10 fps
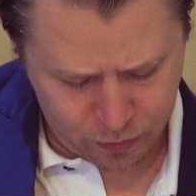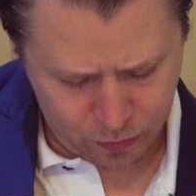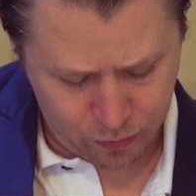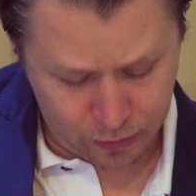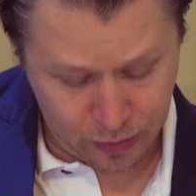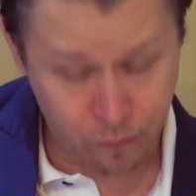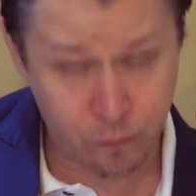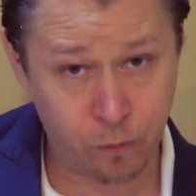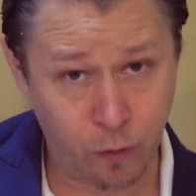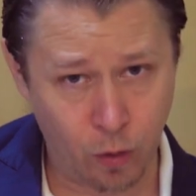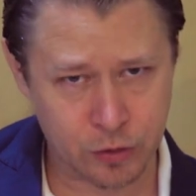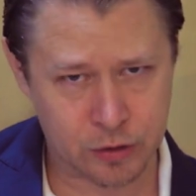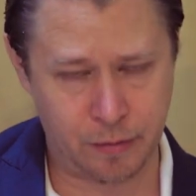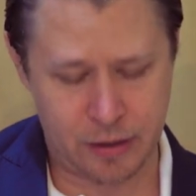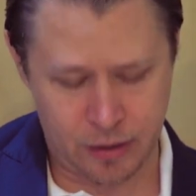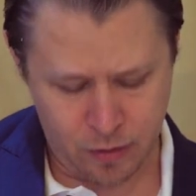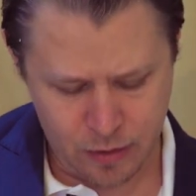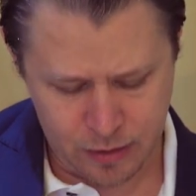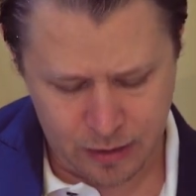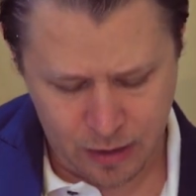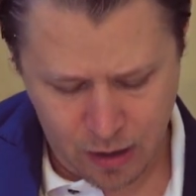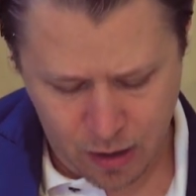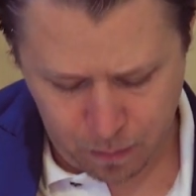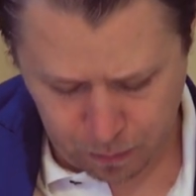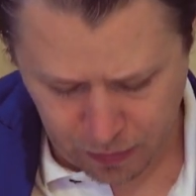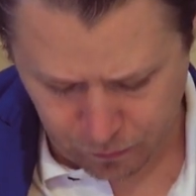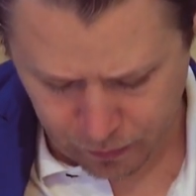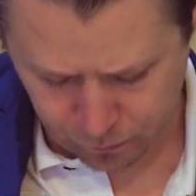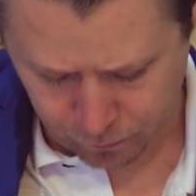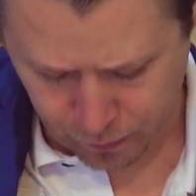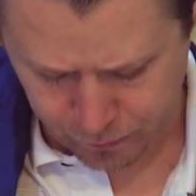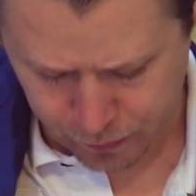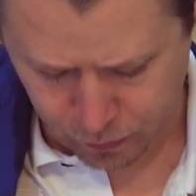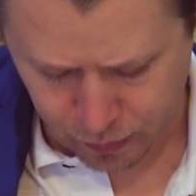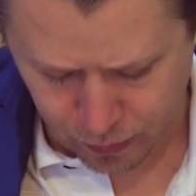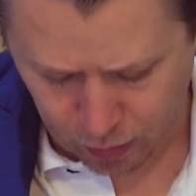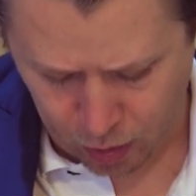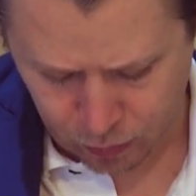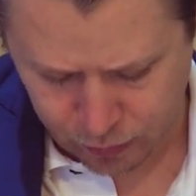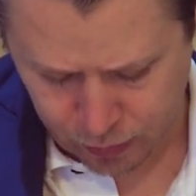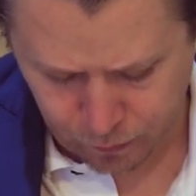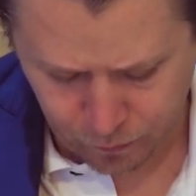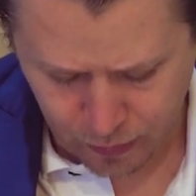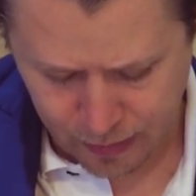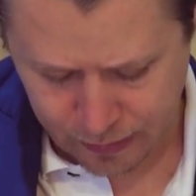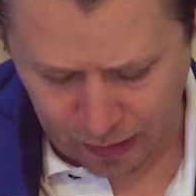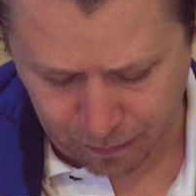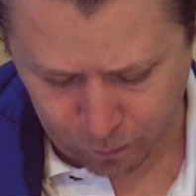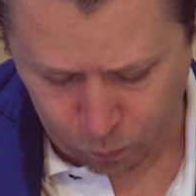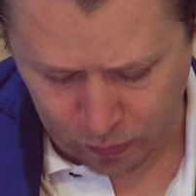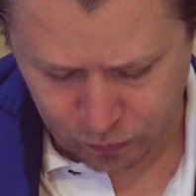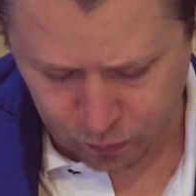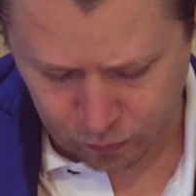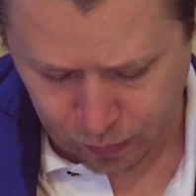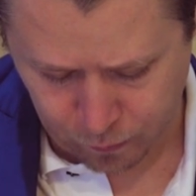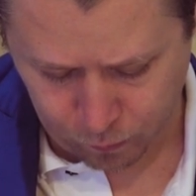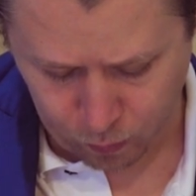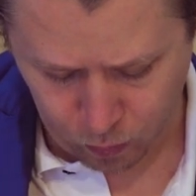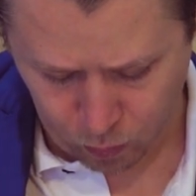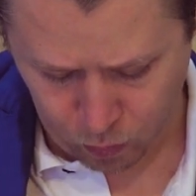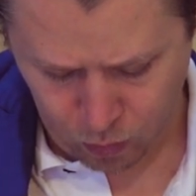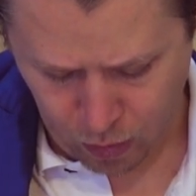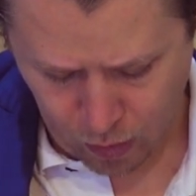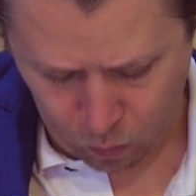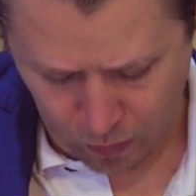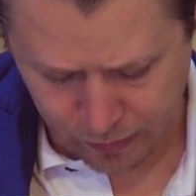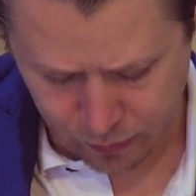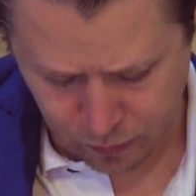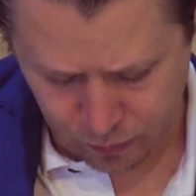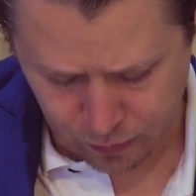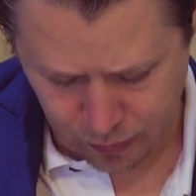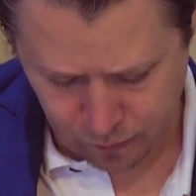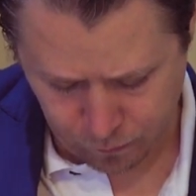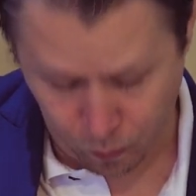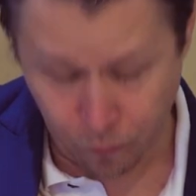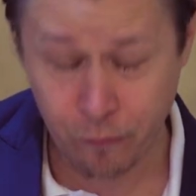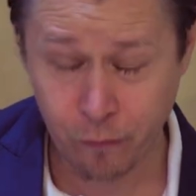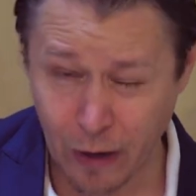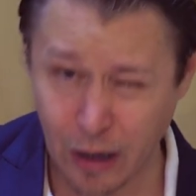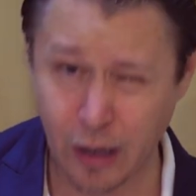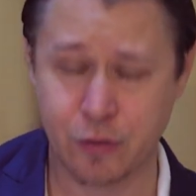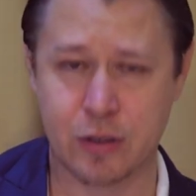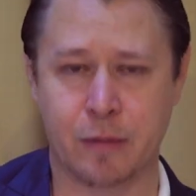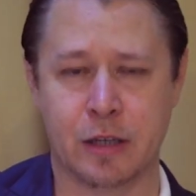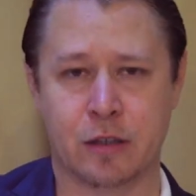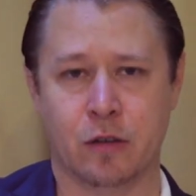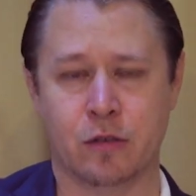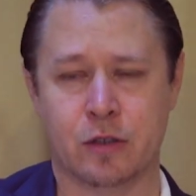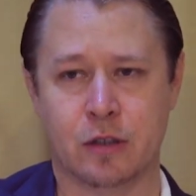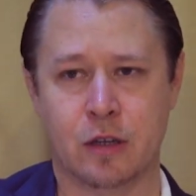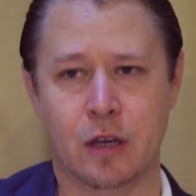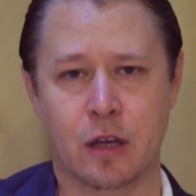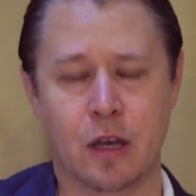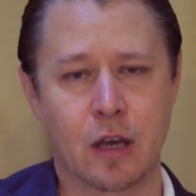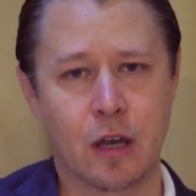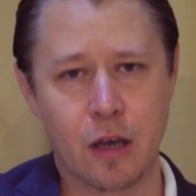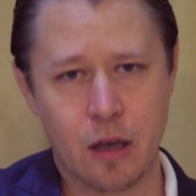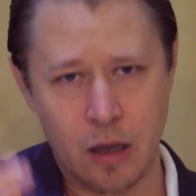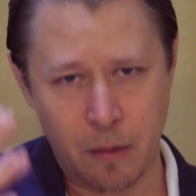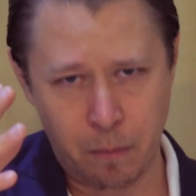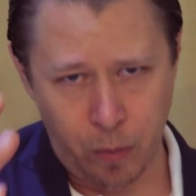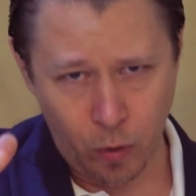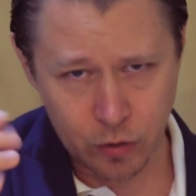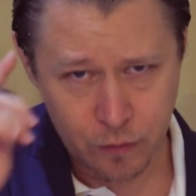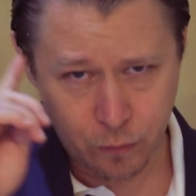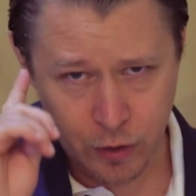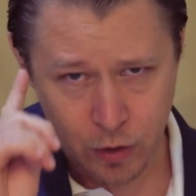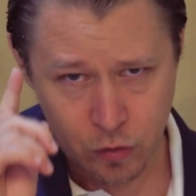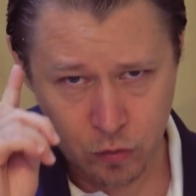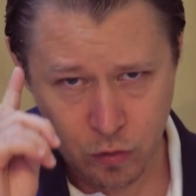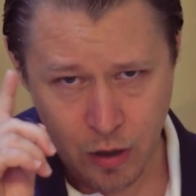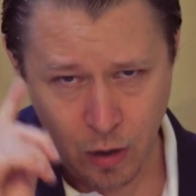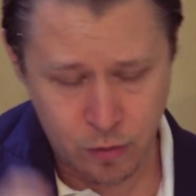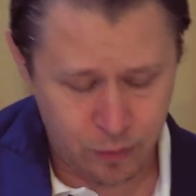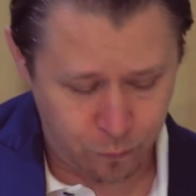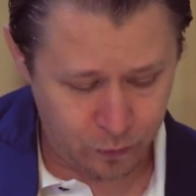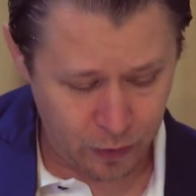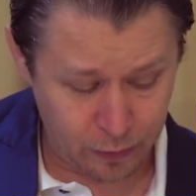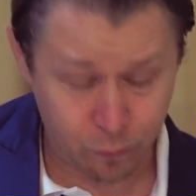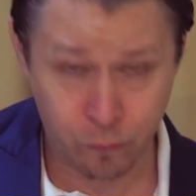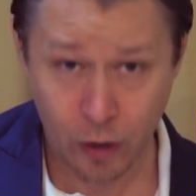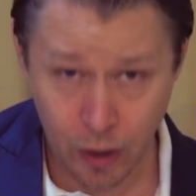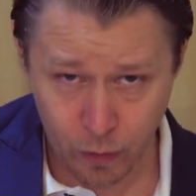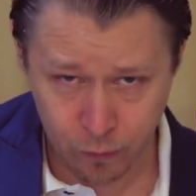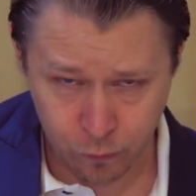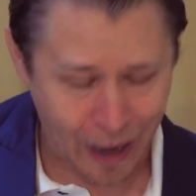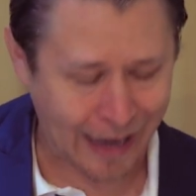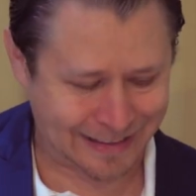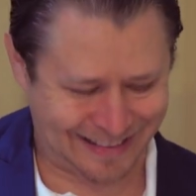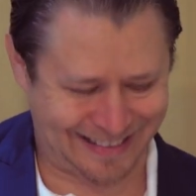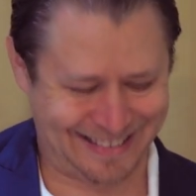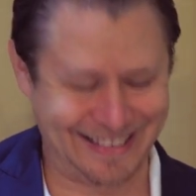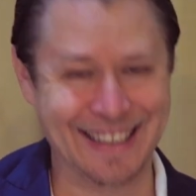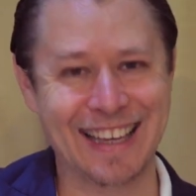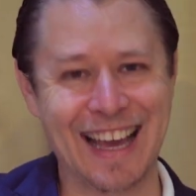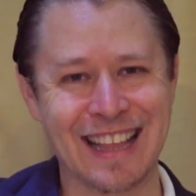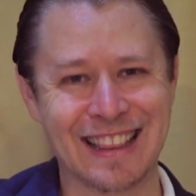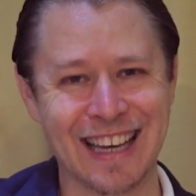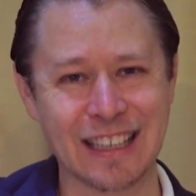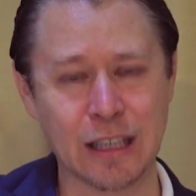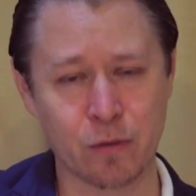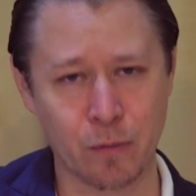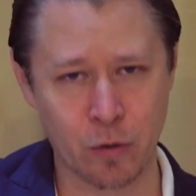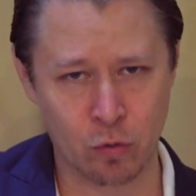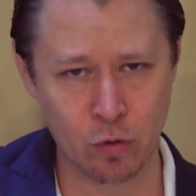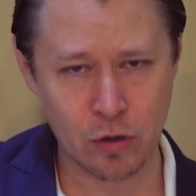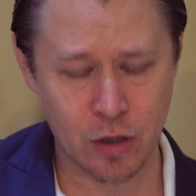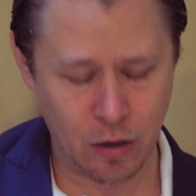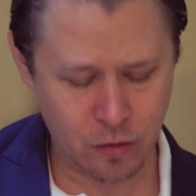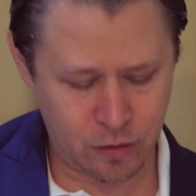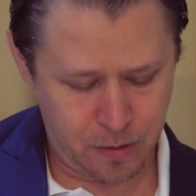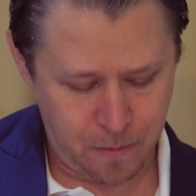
2, 3, 4 semitones. Perfect fifth to the octave, gap of 1, 2, 3, 4 or 1, 2, 3, 4, 5 semitones. Important for you to know the following fact, and that is from the root note